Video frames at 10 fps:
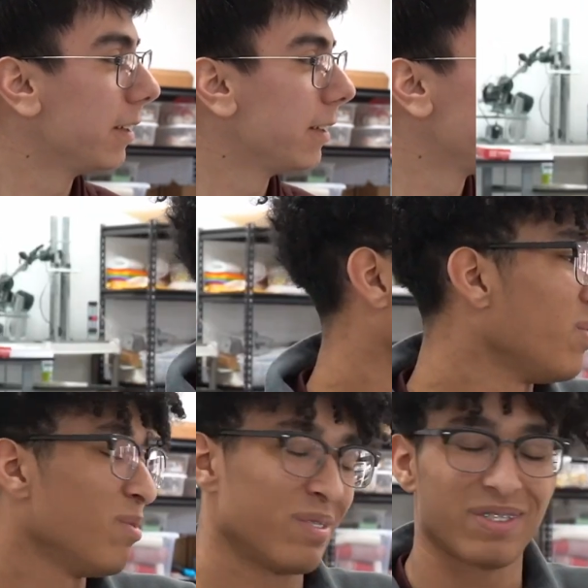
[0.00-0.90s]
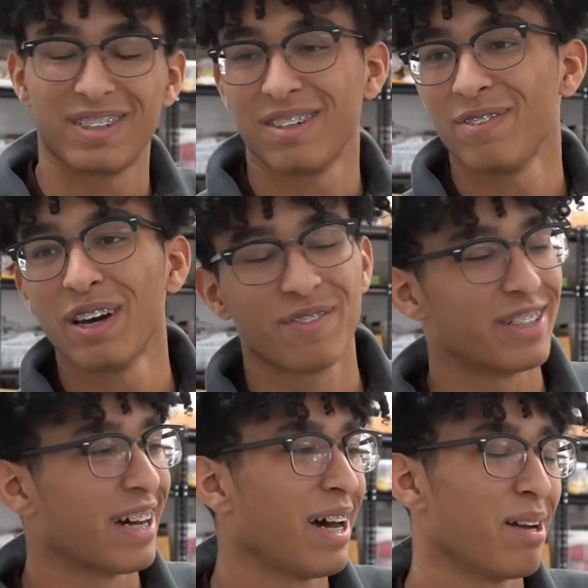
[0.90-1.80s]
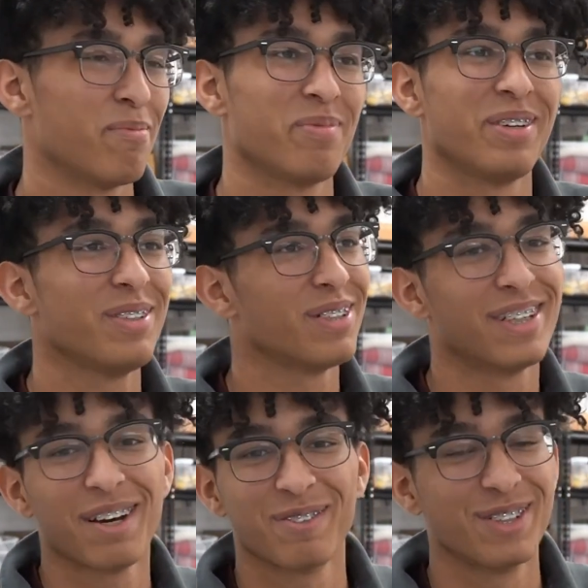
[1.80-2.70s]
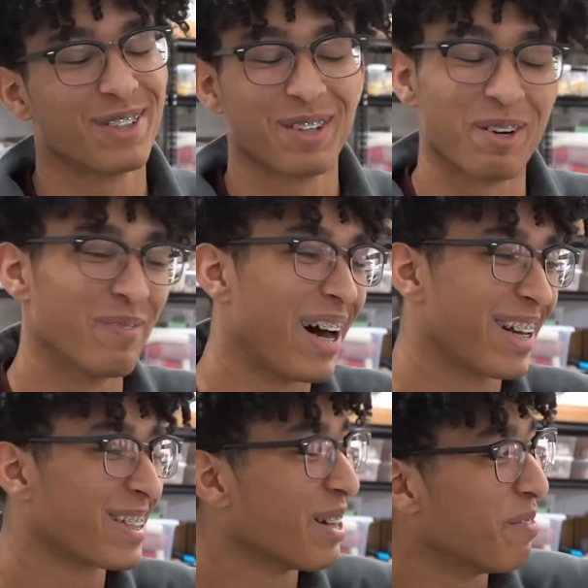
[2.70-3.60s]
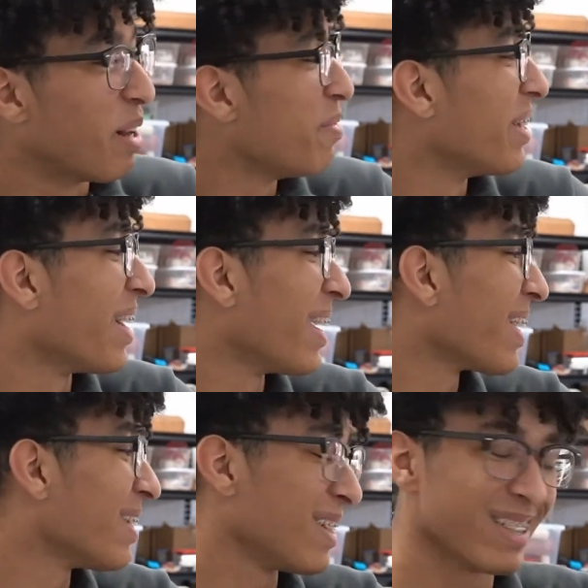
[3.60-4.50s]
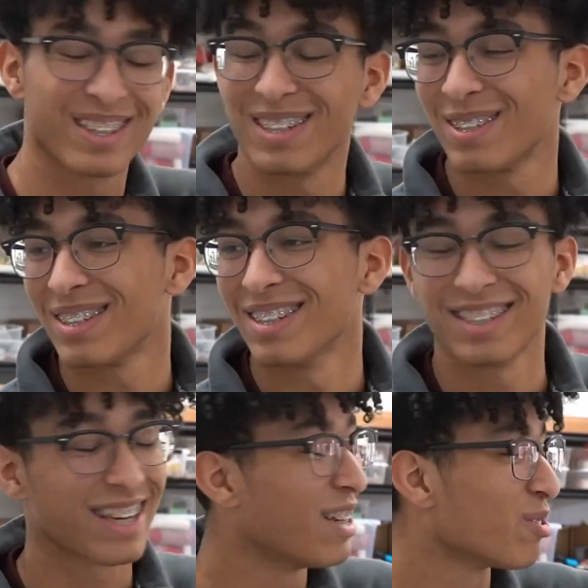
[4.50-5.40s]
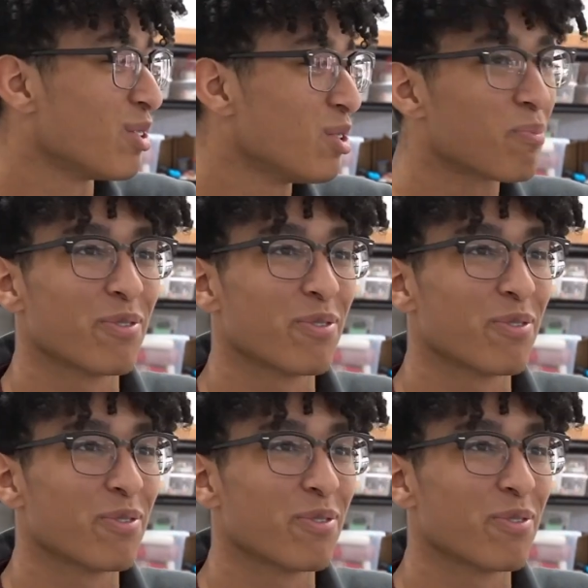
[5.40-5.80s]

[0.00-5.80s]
Oh, if you have the time, you should definitely join the robotics club. I mean, the schedule is super